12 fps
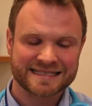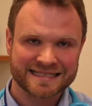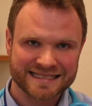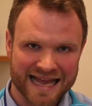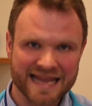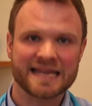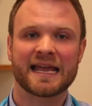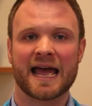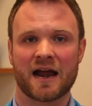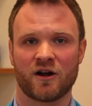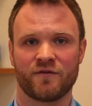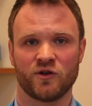take
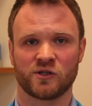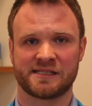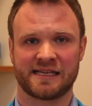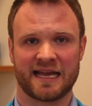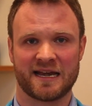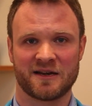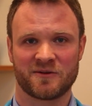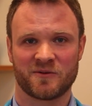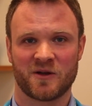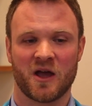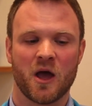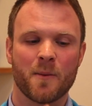care of your skin.
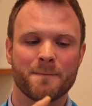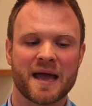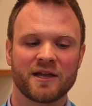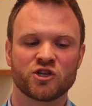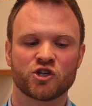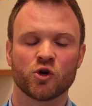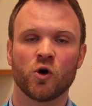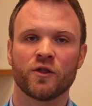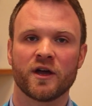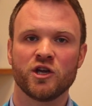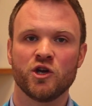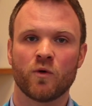Make sure
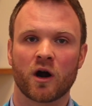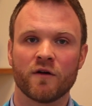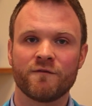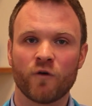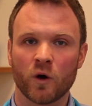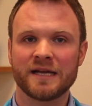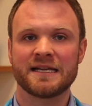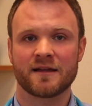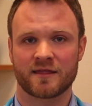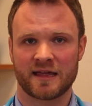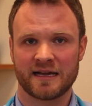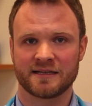that you are avoiding
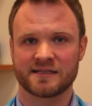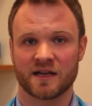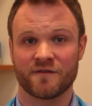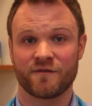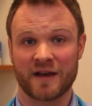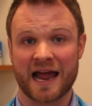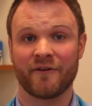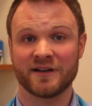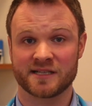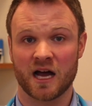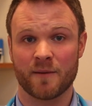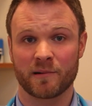things that flare
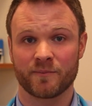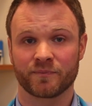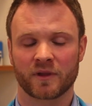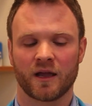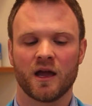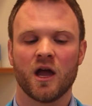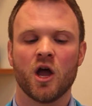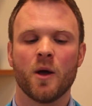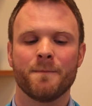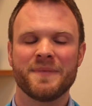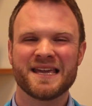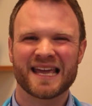it up.
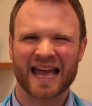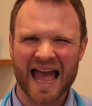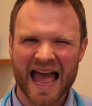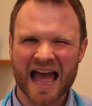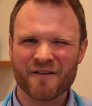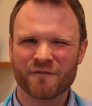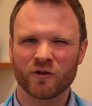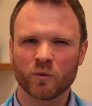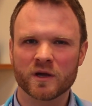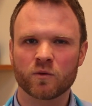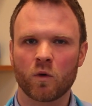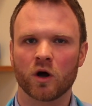Be careful
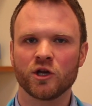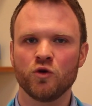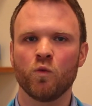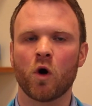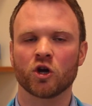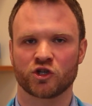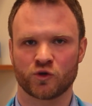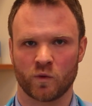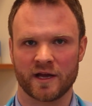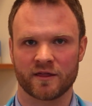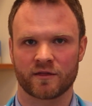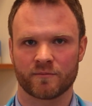with what you wash
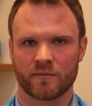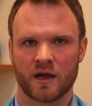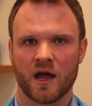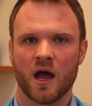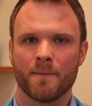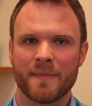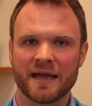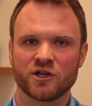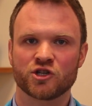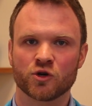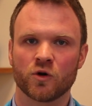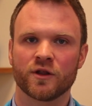with. Make
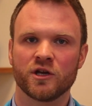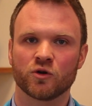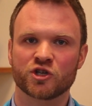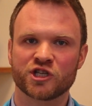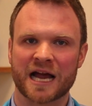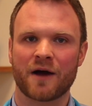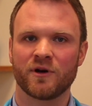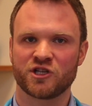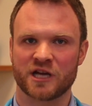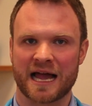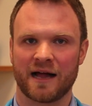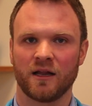sure that your shower
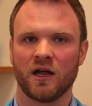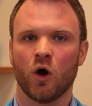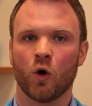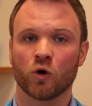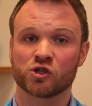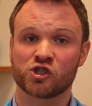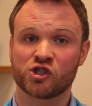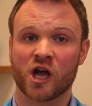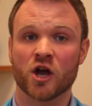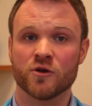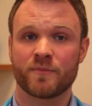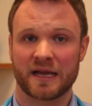gel or
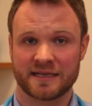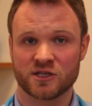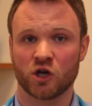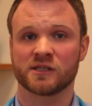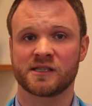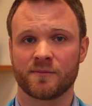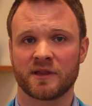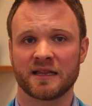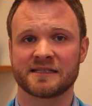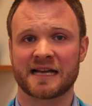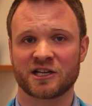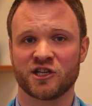soap is not something
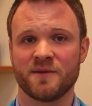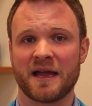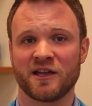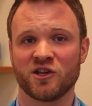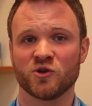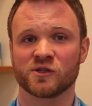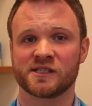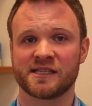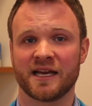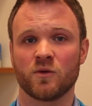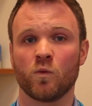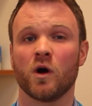that's actually making your
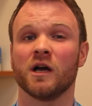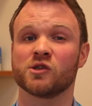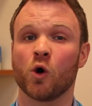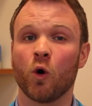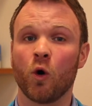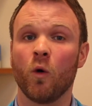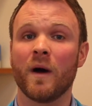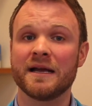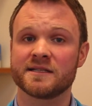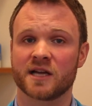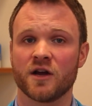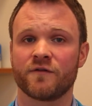skin worse.
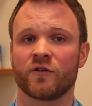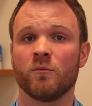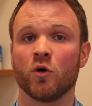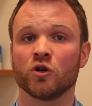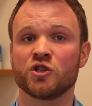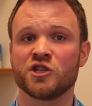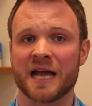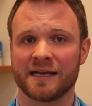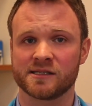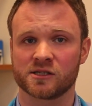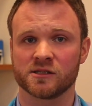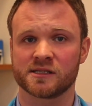Always go for a more
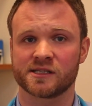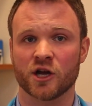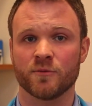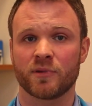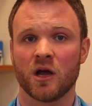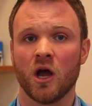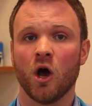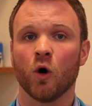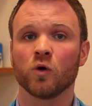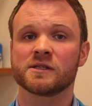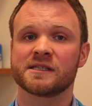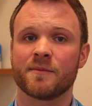gentle soap
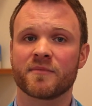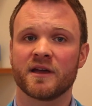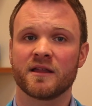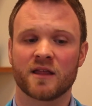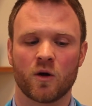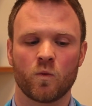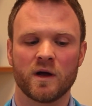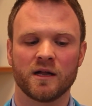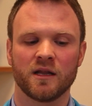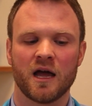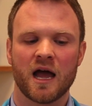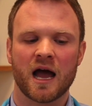or something that
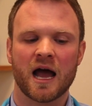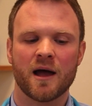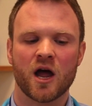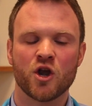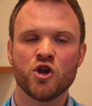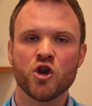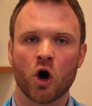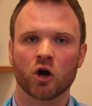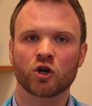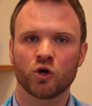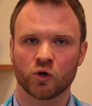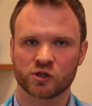will
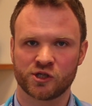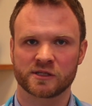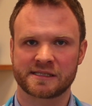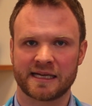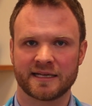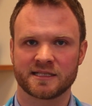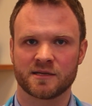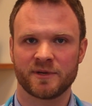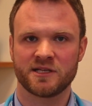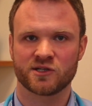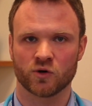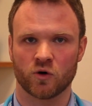not cause your skin to be
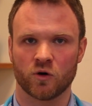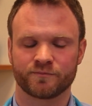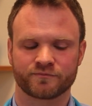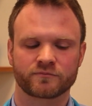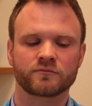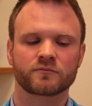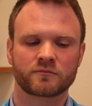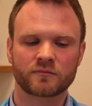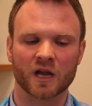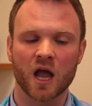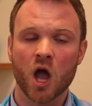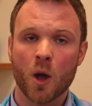sore.
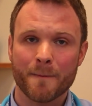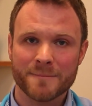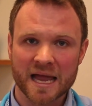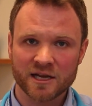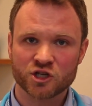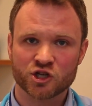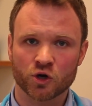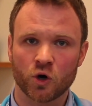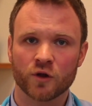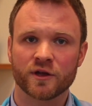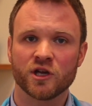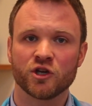Make
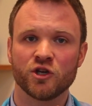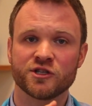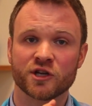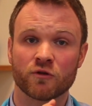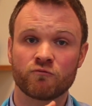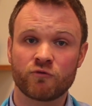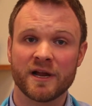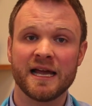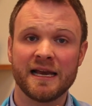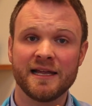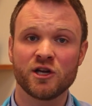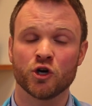sure that you're using a
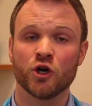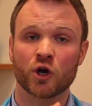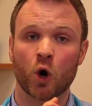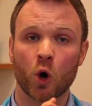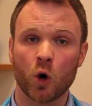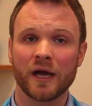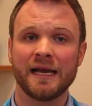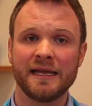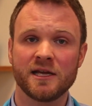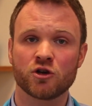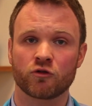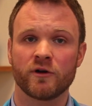really good oily
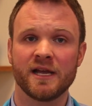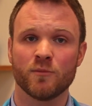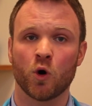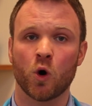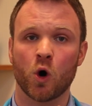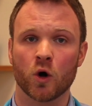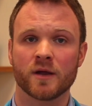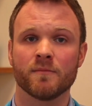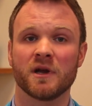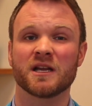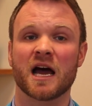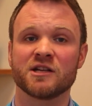cream or
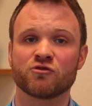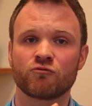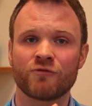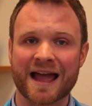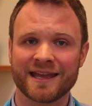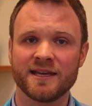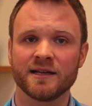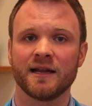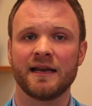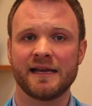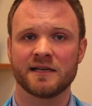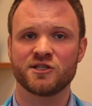ointment as
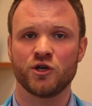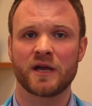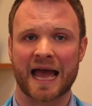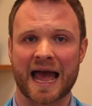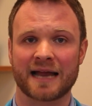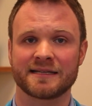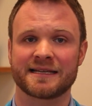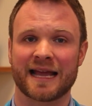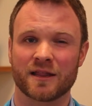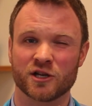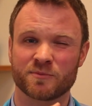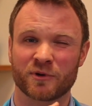regularly as you can to
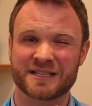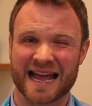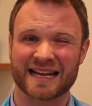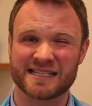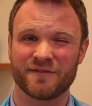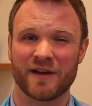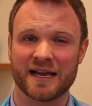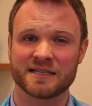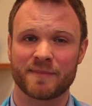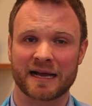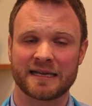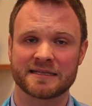get those protective layers
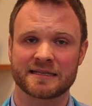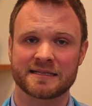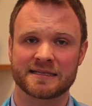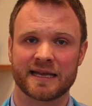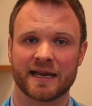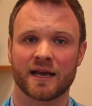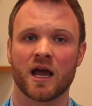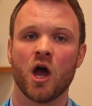back into the skin.